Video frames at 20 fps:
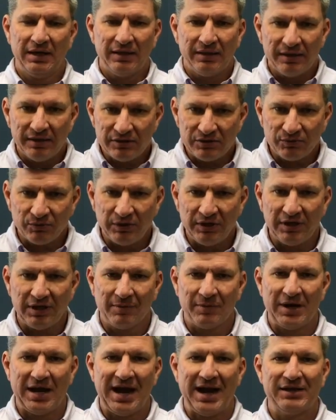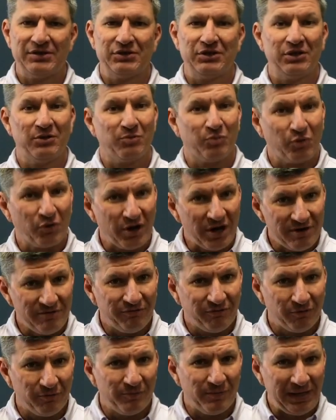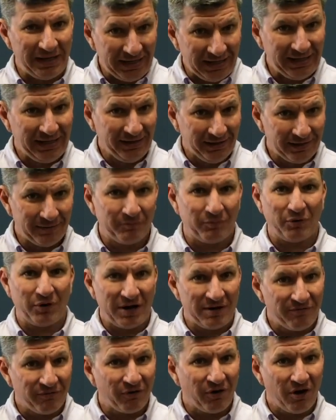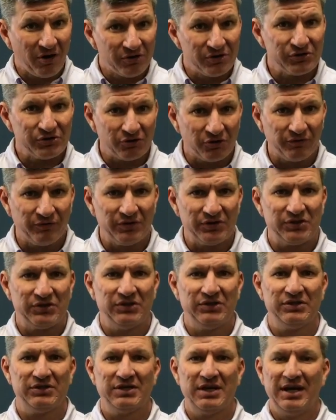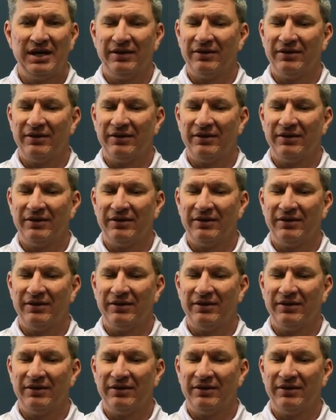This week, I'm going to ask you to pray for me and pray for our services.